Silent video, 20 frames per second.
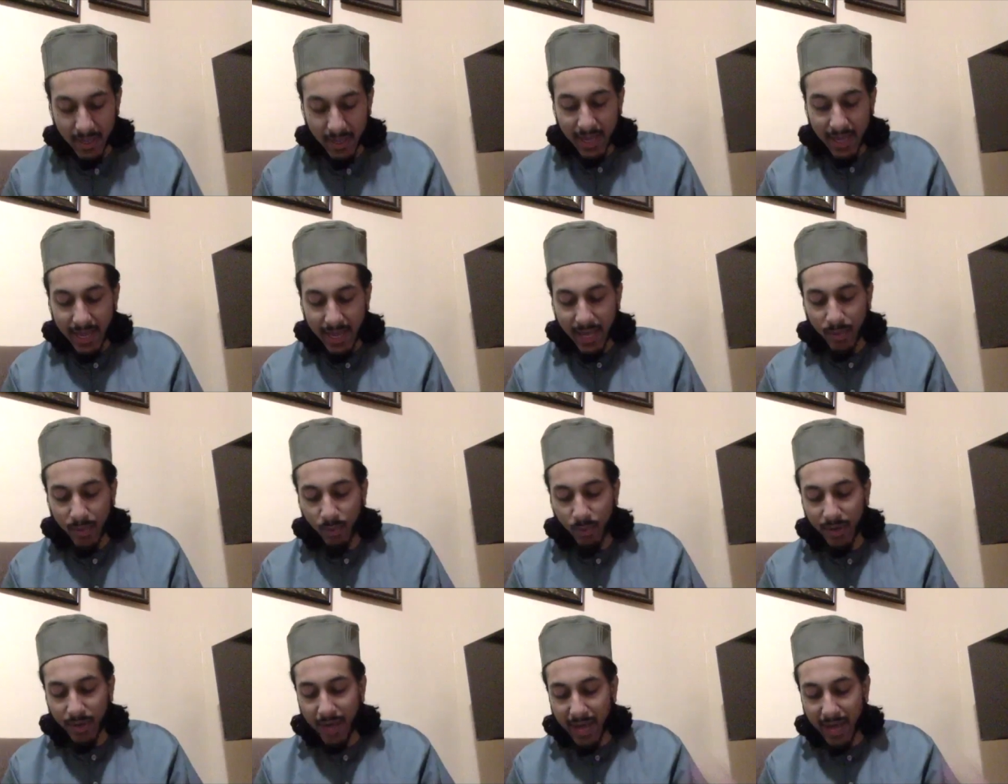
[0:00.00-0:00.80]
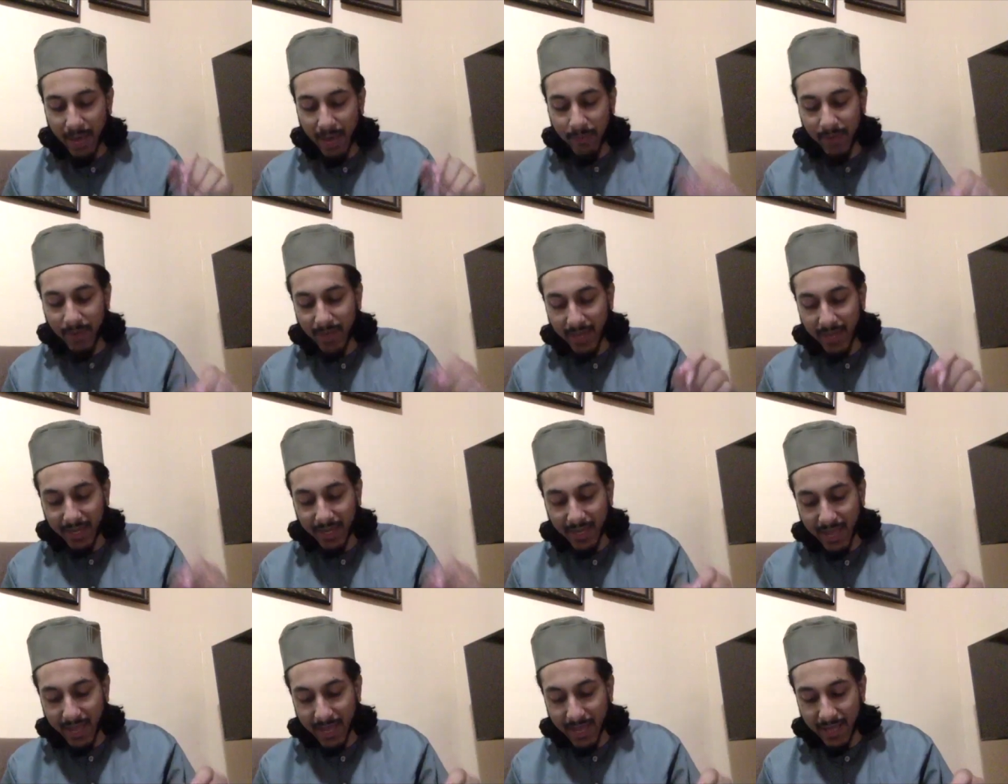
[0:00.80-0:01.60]
And what happened
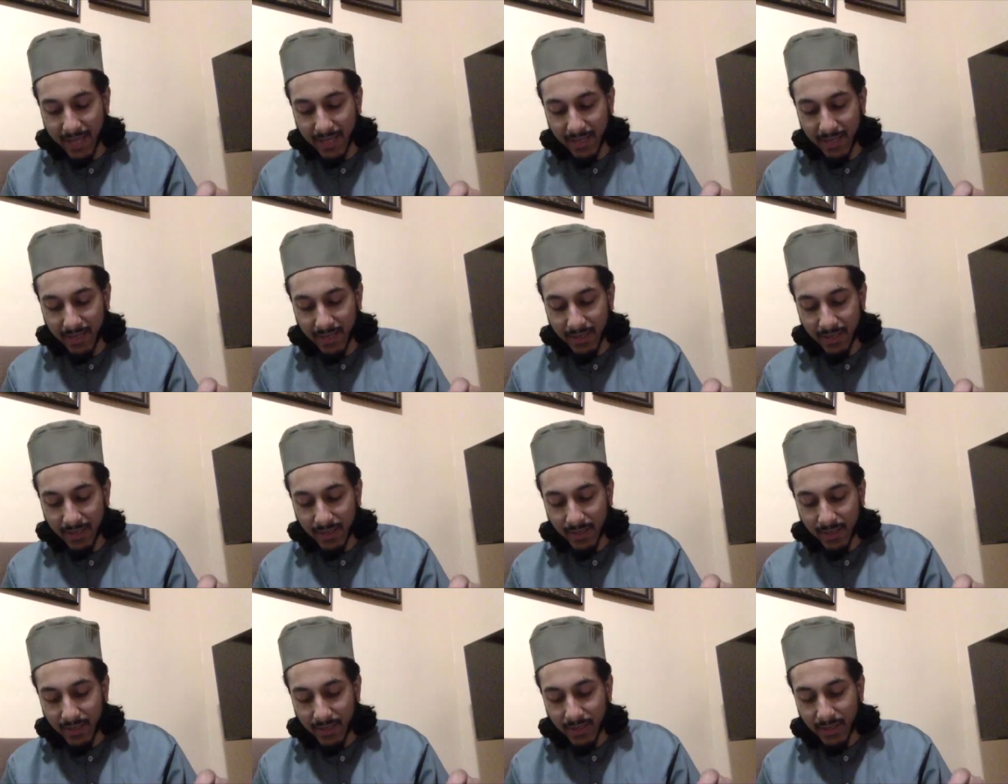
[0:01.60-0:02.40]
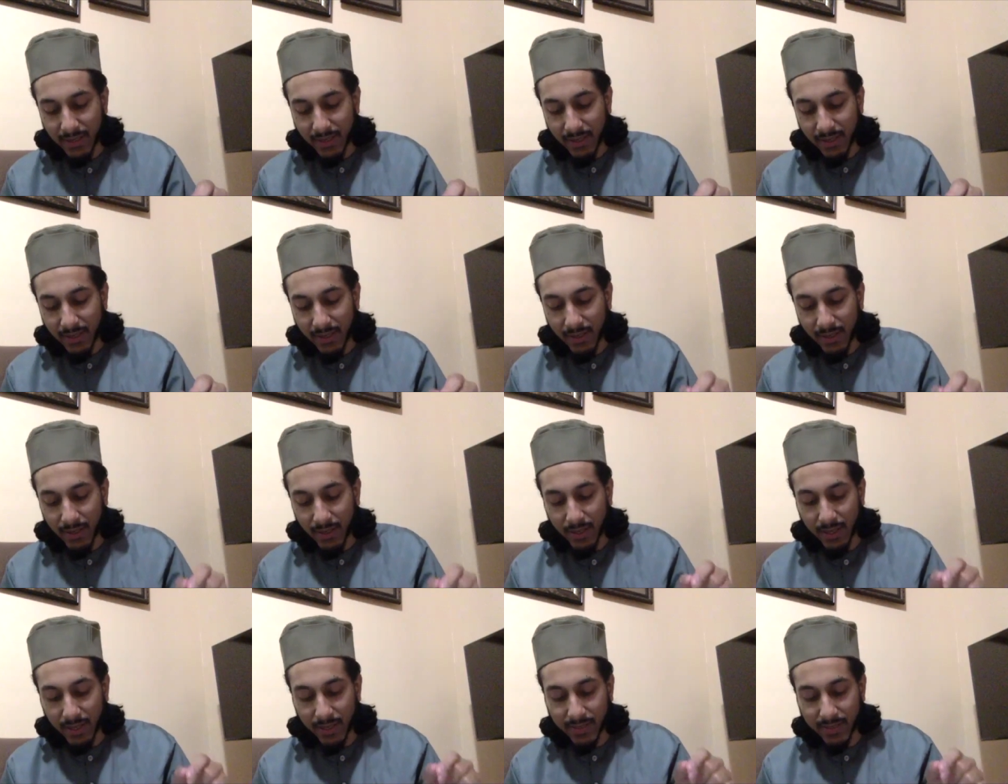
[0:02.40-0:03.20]
again,
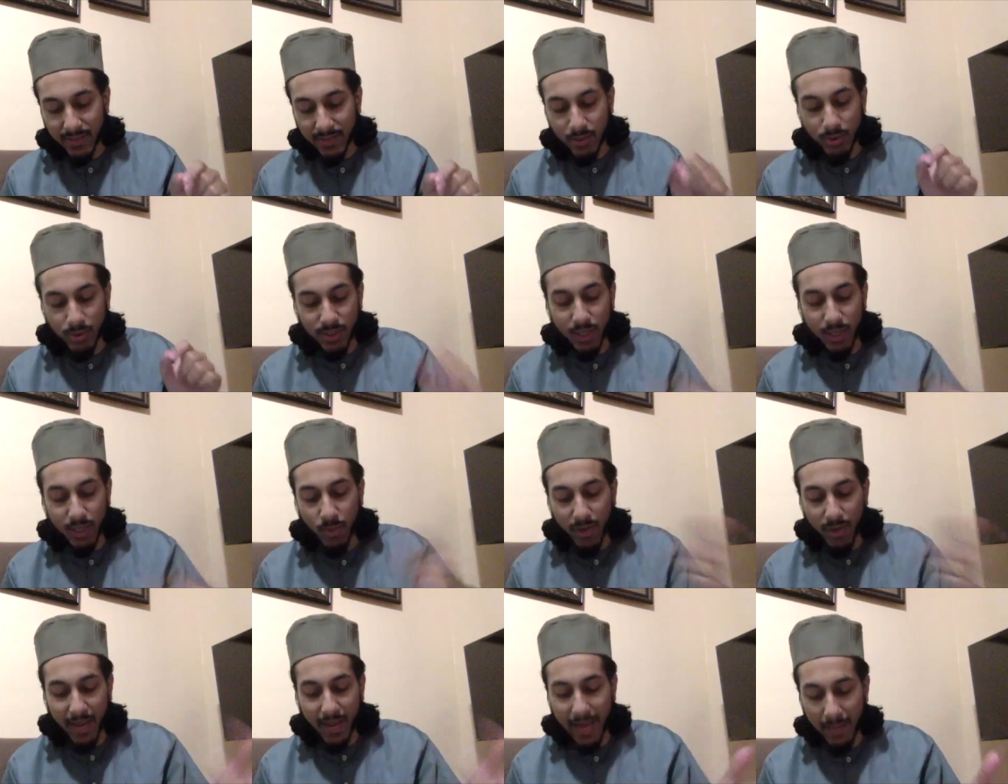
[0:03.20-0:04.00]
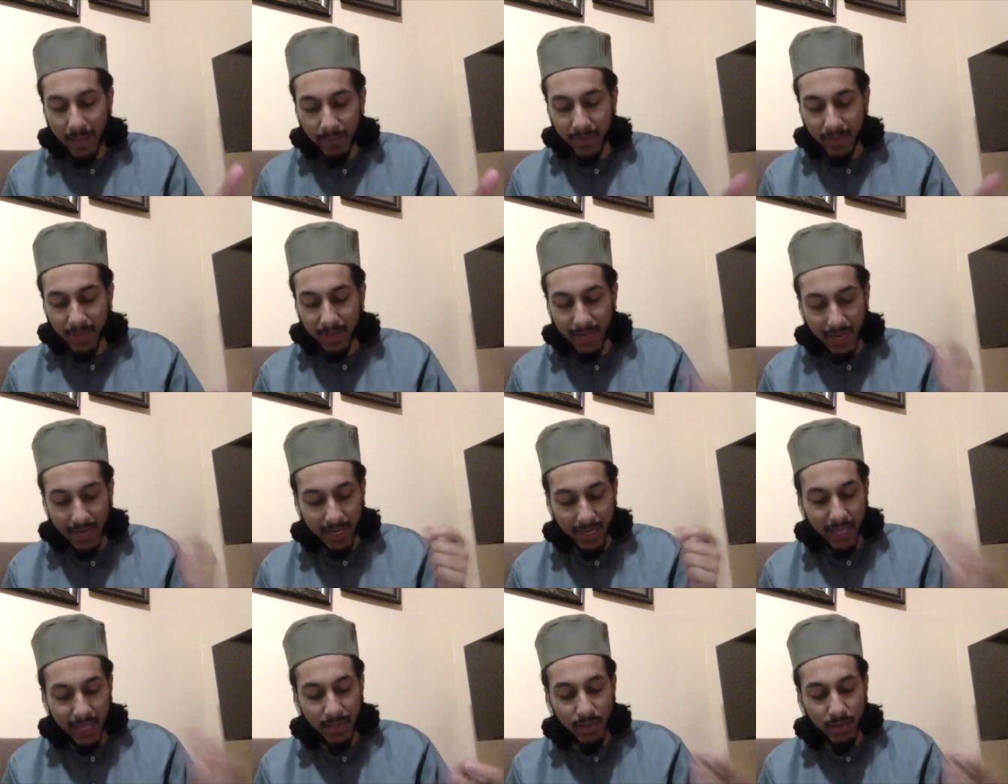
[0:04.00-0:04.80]
to see what happened. And
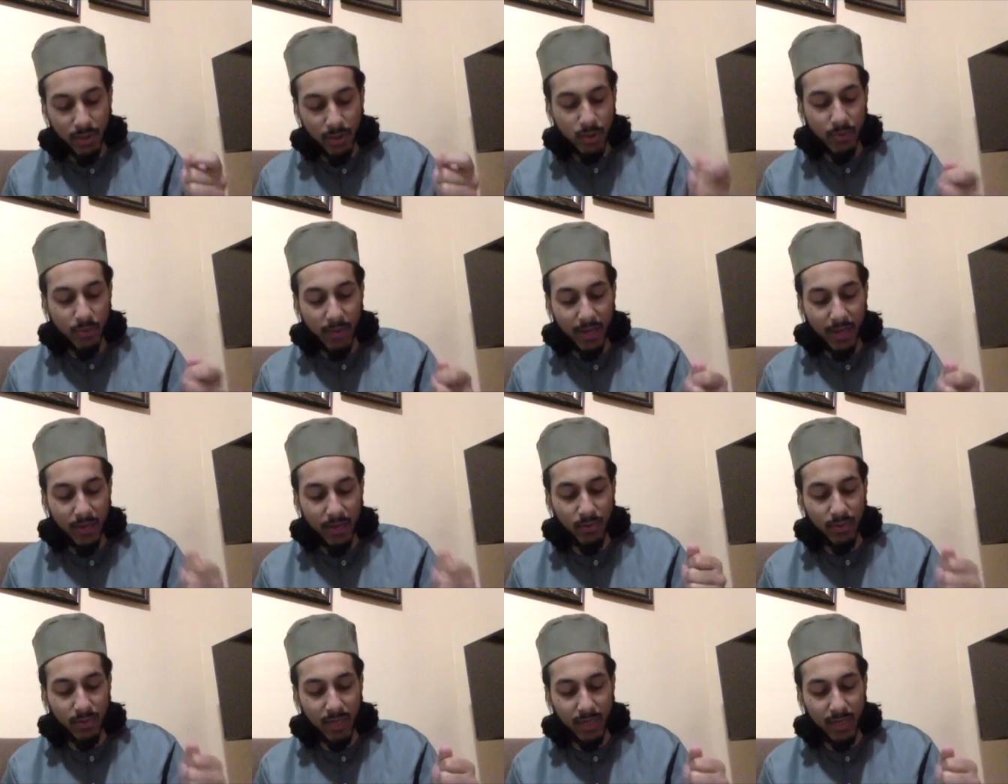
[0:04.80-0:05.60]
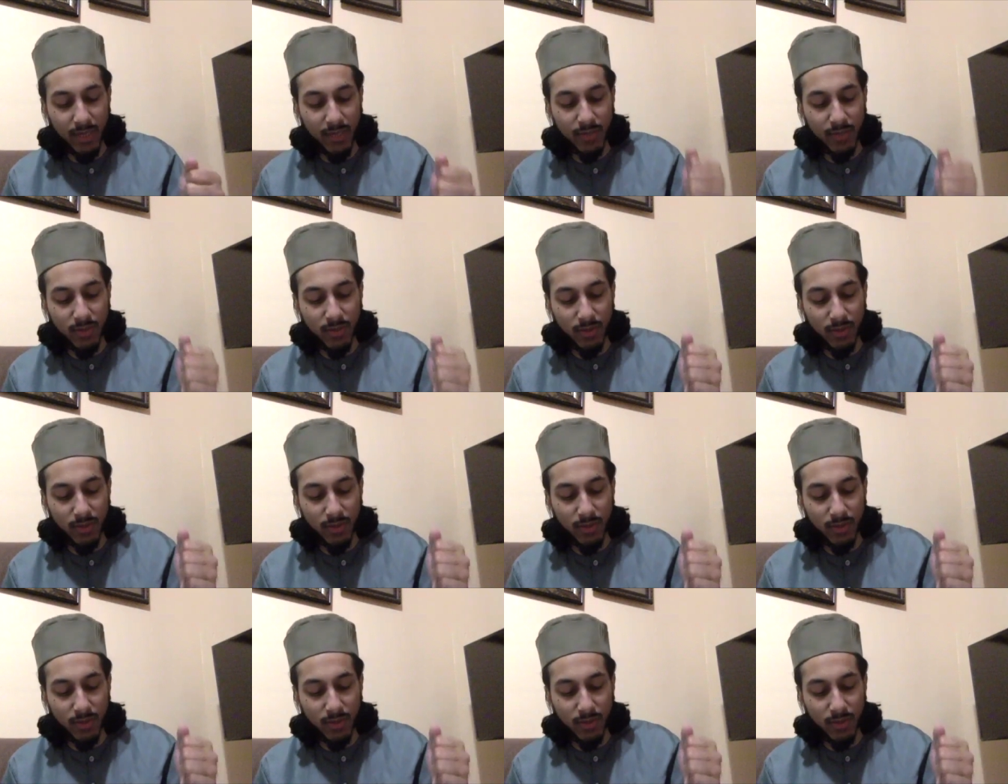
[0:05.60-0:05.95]
again, Allah subhanahu wa ta'ala,